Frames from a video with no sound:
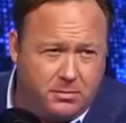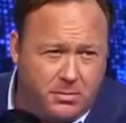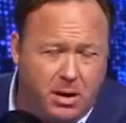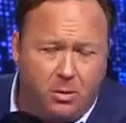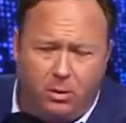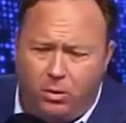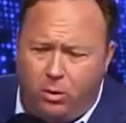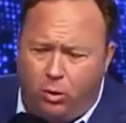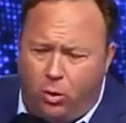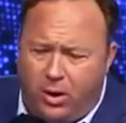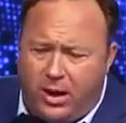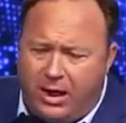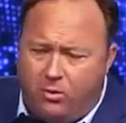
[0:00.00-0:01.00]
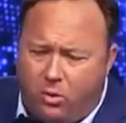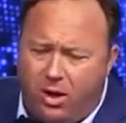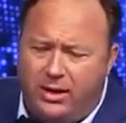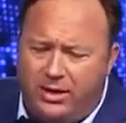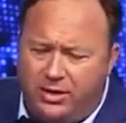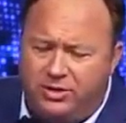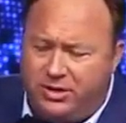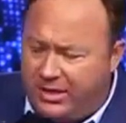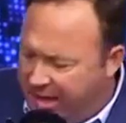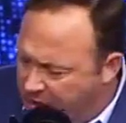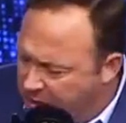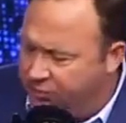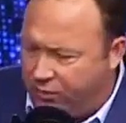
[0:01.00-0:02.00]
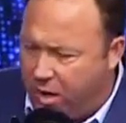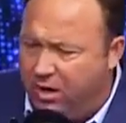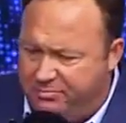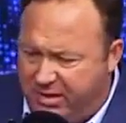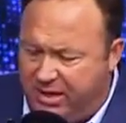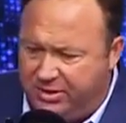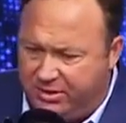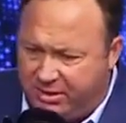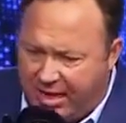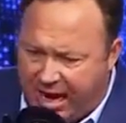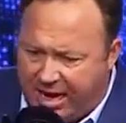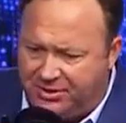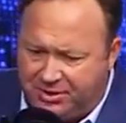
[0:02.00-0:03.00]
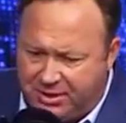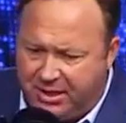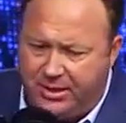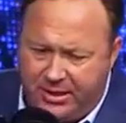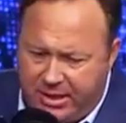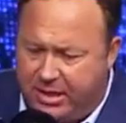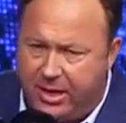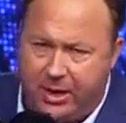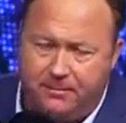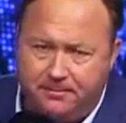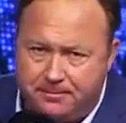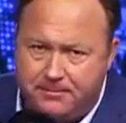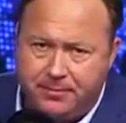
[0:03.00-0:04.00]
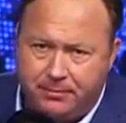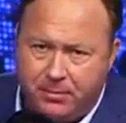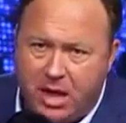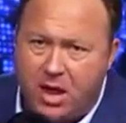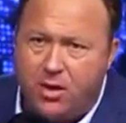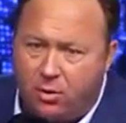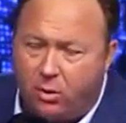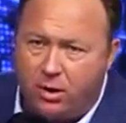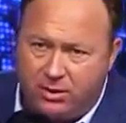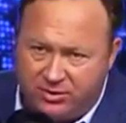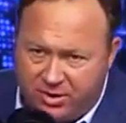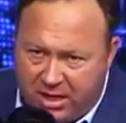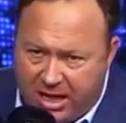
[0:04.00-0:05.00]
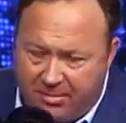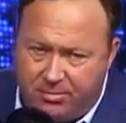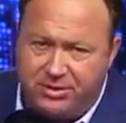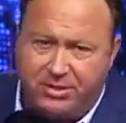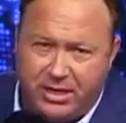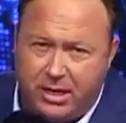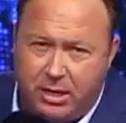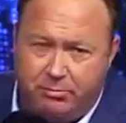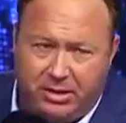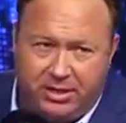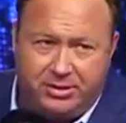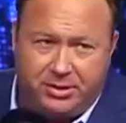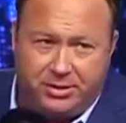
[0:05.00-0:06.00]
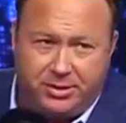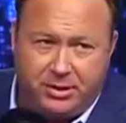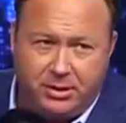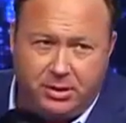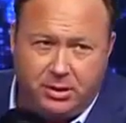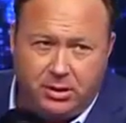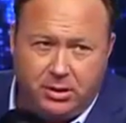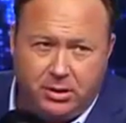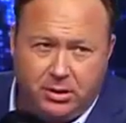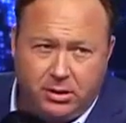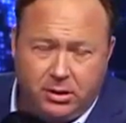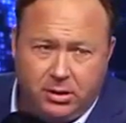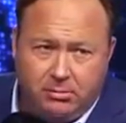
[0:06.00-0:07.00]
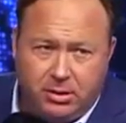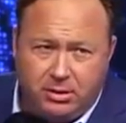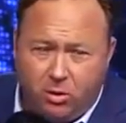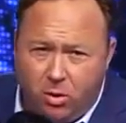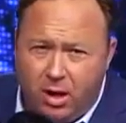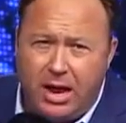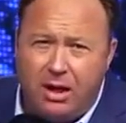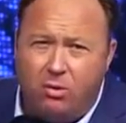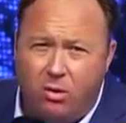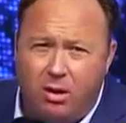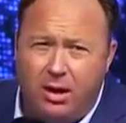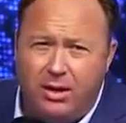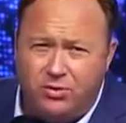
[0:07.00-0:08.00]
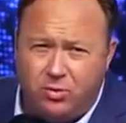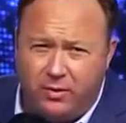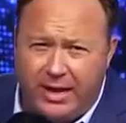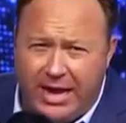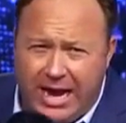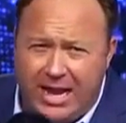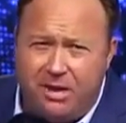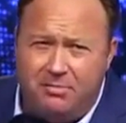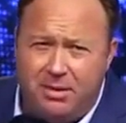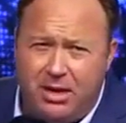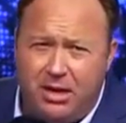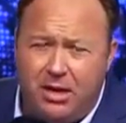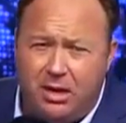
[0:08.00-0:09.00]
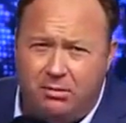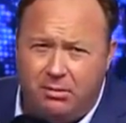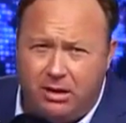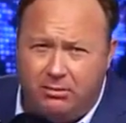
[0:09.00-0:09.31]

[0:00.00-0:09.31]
Yeah, well, what I want is the intro piece that I sent Nico. I know there were a couple CNN pieces, but the one I want is where they edit me and